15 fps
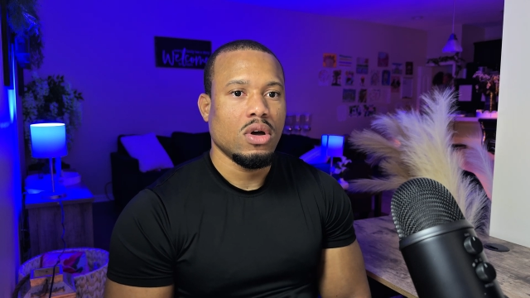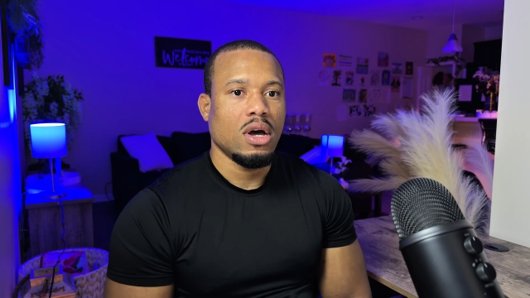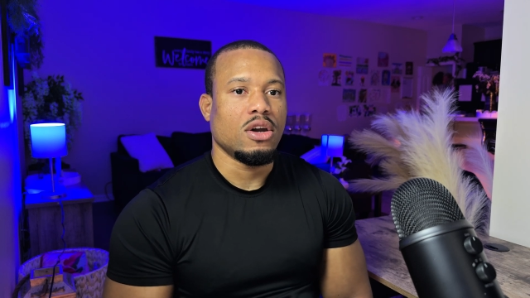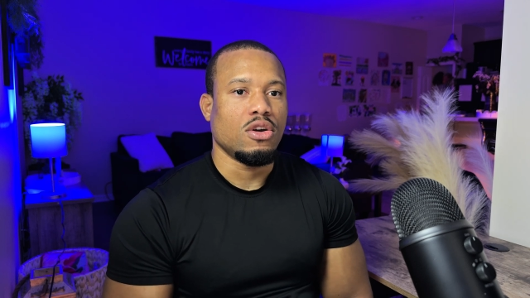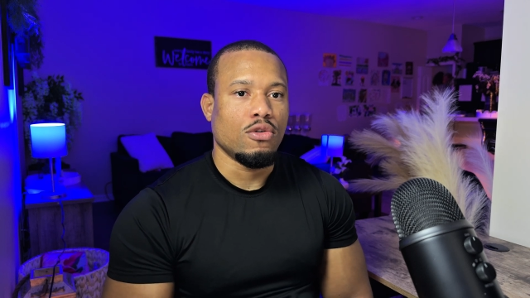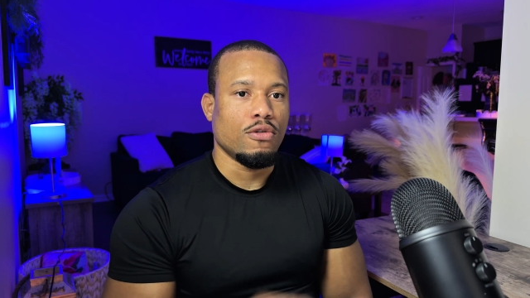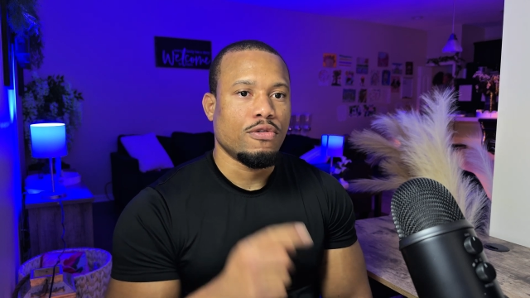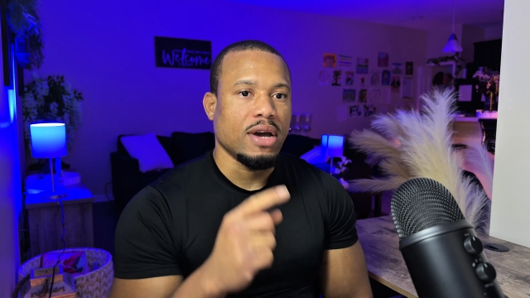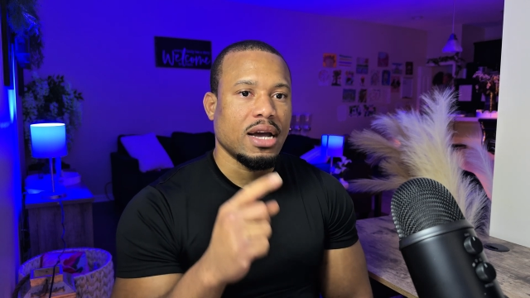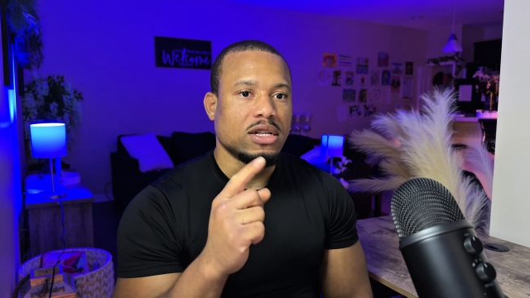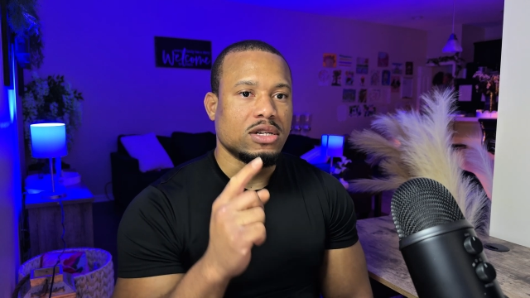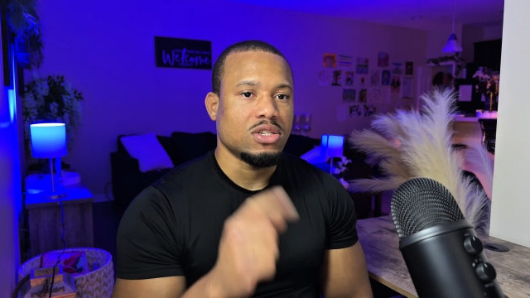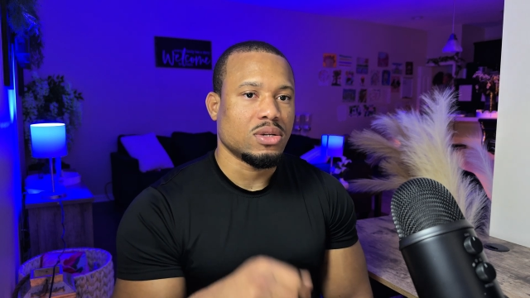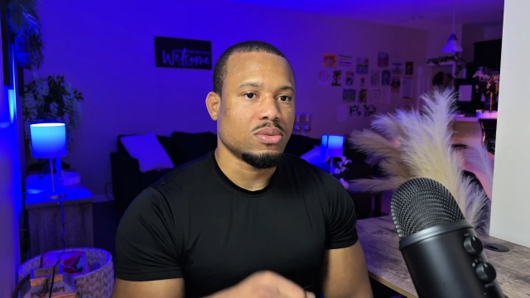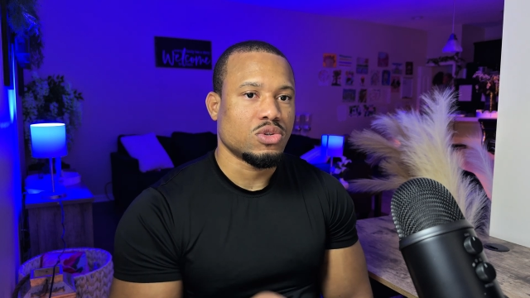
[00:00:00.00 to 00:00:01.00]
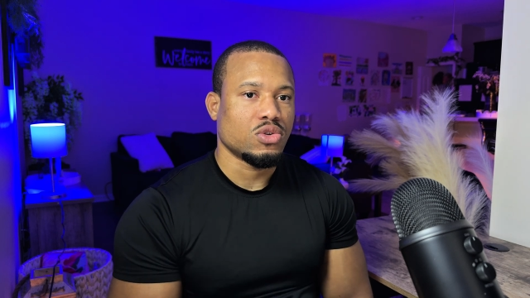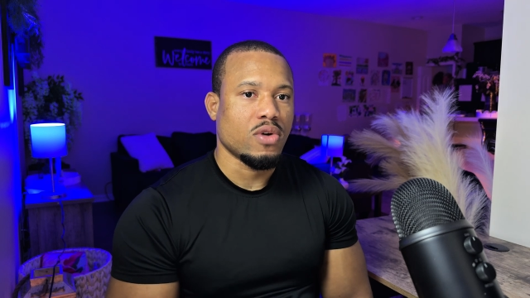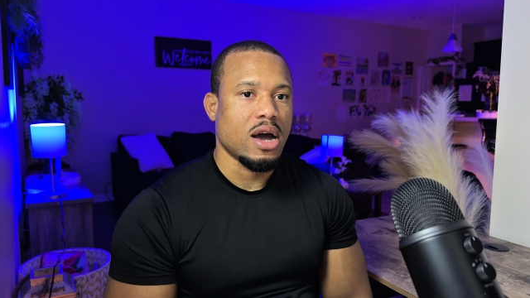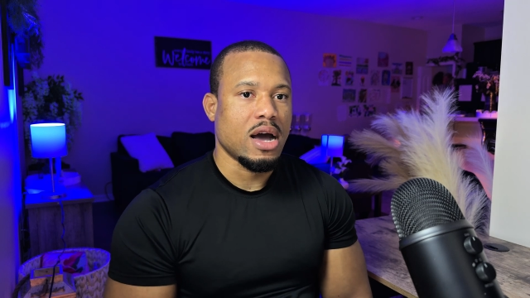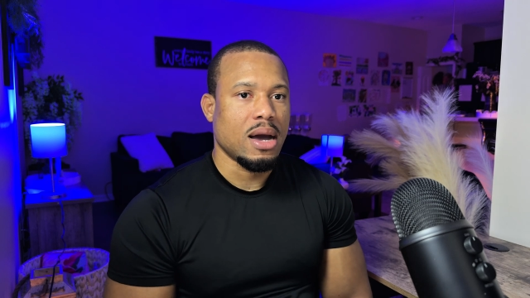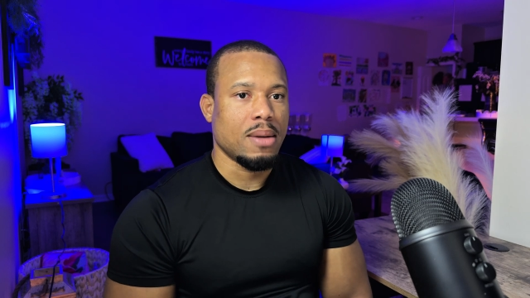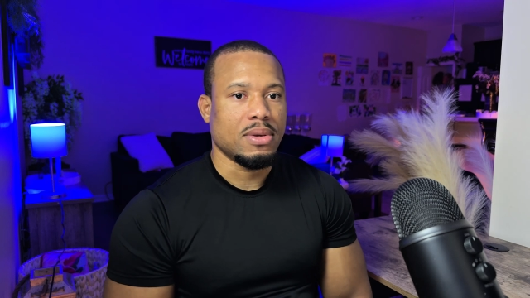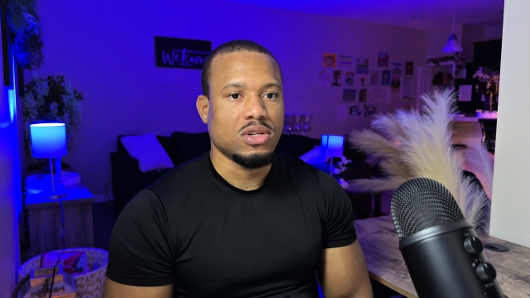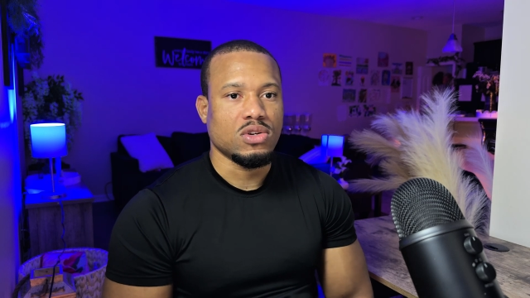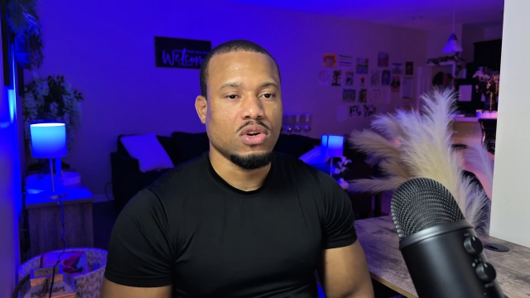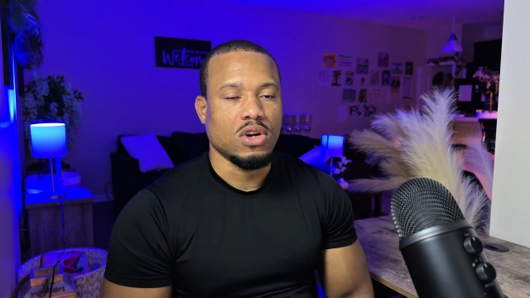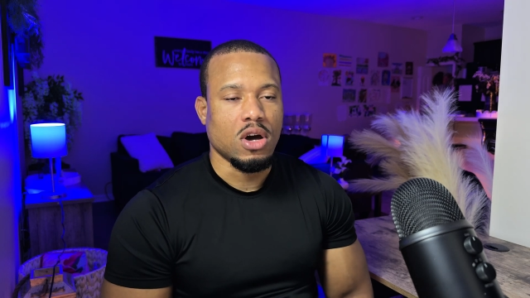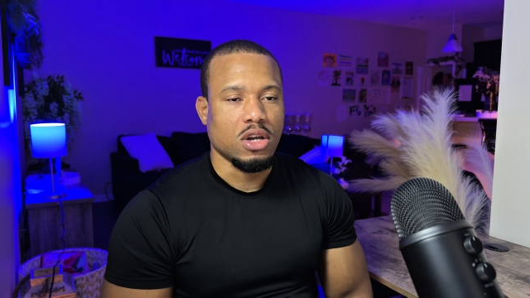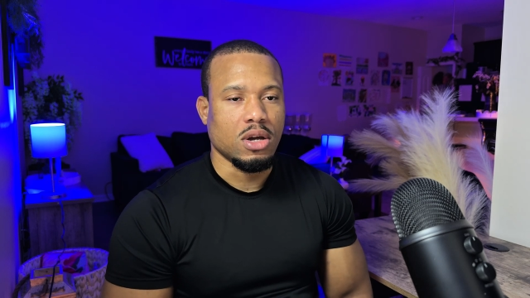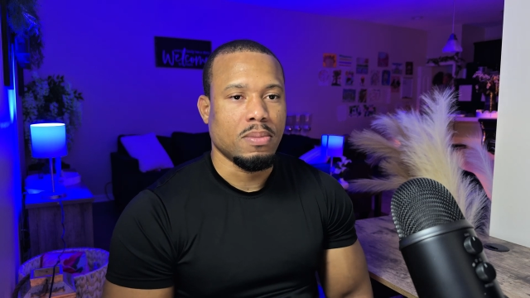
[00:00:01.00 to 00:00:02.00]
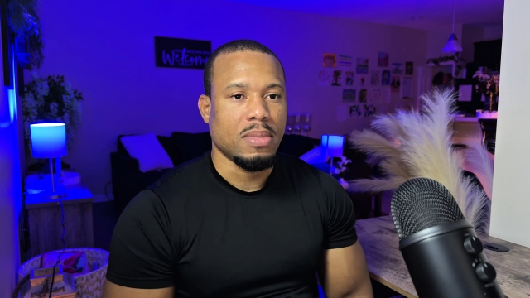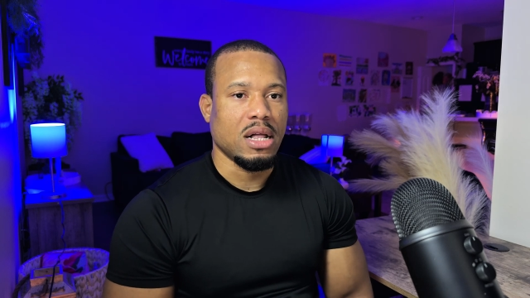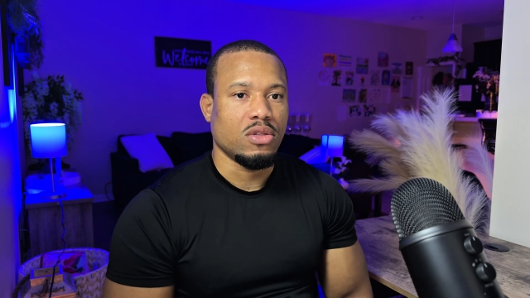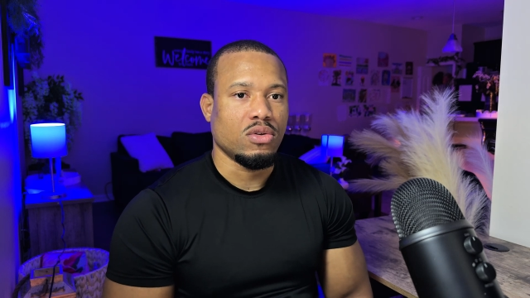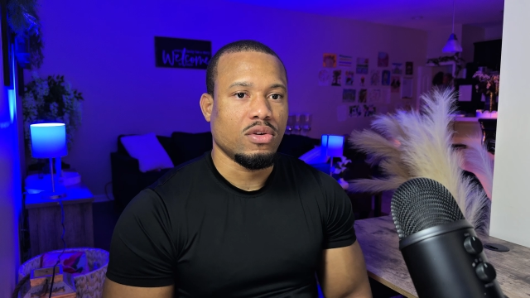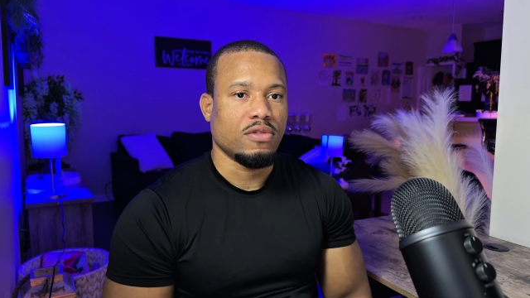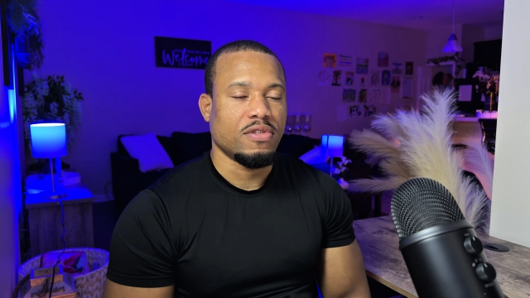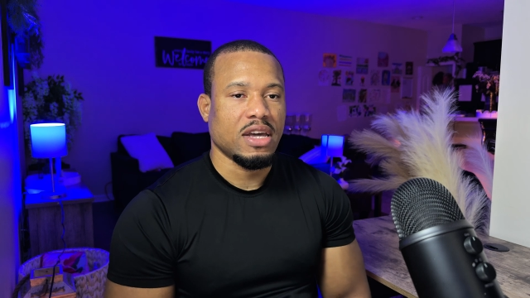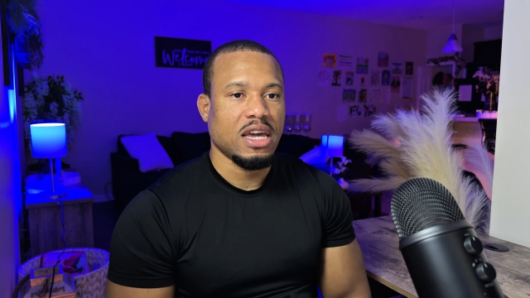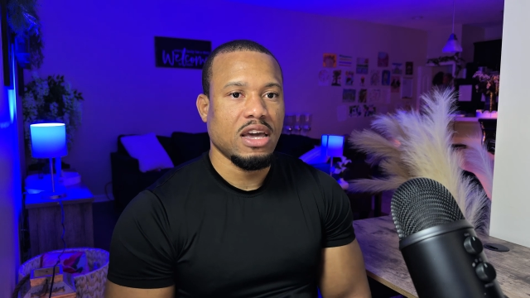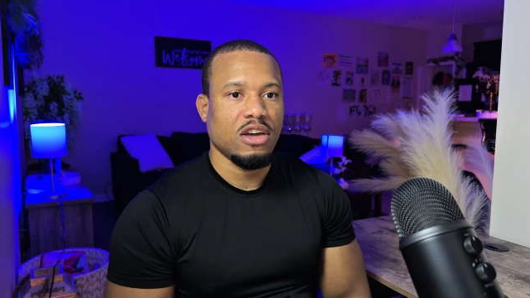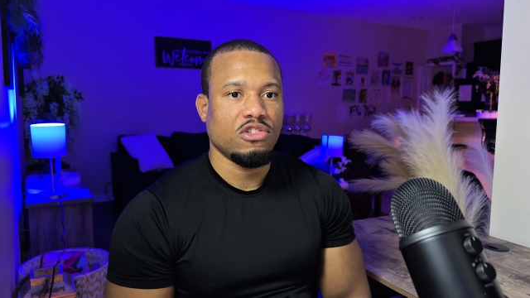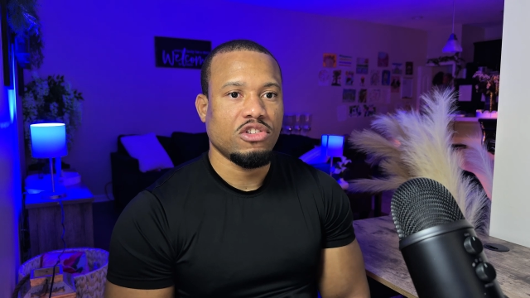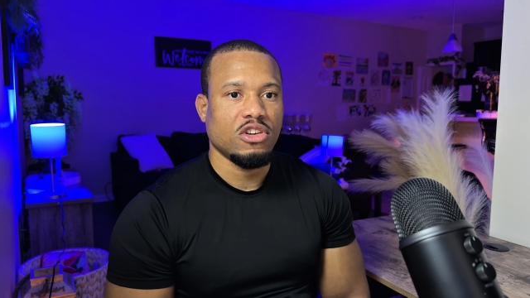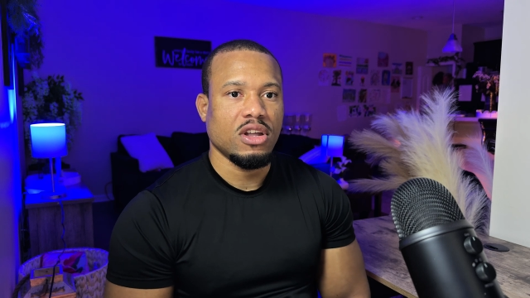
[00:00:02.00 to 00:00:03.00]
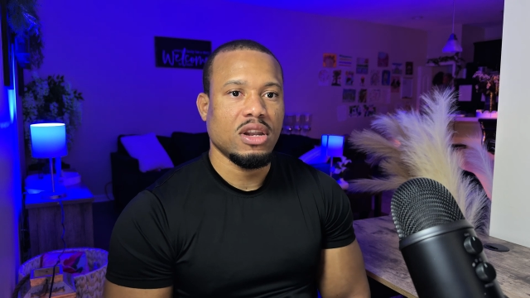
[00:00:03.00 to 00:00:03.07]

Don't forget to subscribe and turn on your bell notification,